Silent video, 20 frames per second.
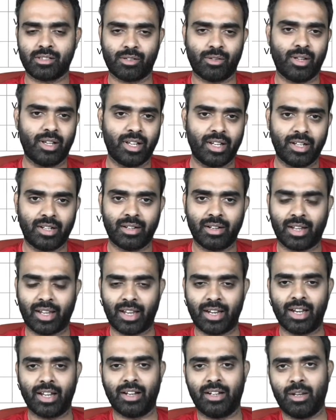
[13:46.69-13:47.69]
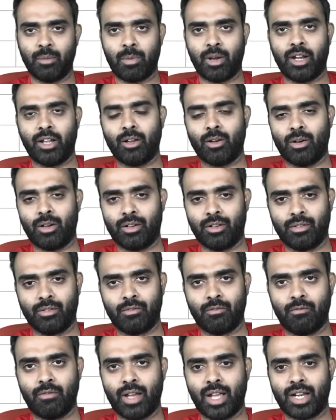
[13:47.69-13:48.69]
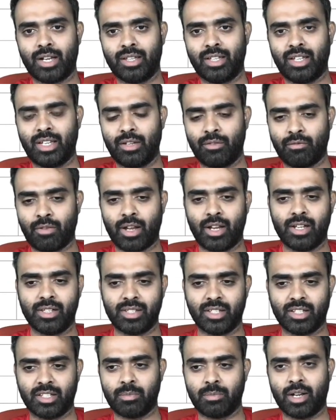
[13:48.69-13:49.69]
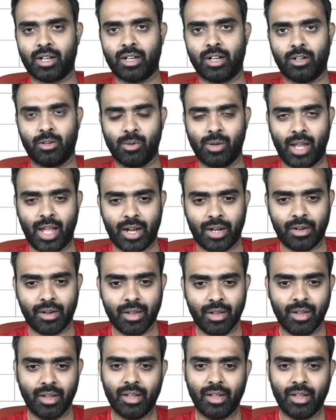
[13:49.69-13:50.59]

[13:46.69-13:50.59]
So like depending on where the file is expected to land,